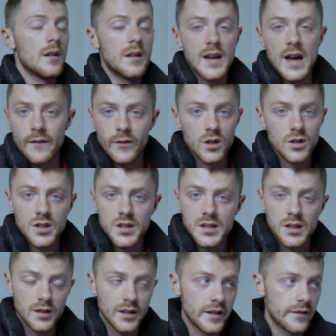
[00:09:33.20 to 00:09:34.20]
Never
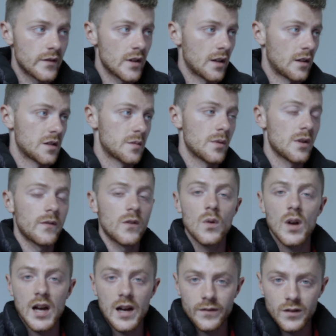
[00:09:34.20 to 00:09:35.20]
just delete things, but if you
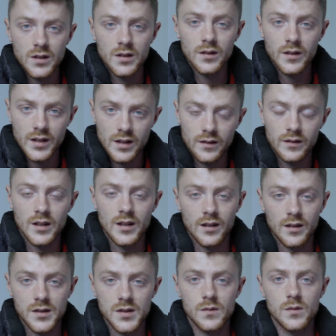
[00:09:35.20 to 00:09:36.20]
have to delete
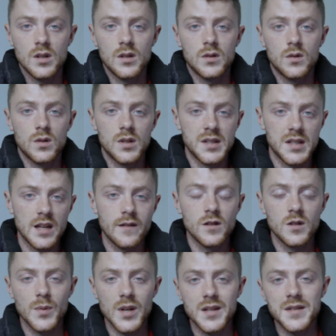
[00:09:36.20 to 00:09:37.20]
things to save
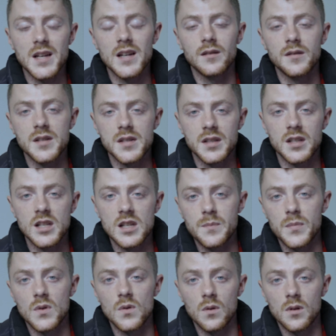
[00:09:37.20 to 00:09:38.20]
space, at least
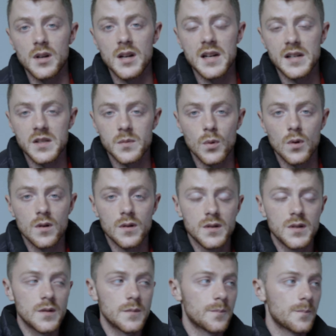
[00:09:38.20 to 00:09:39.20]
keep your
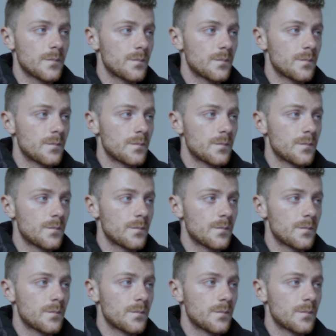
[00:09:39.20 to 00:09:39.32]
exports.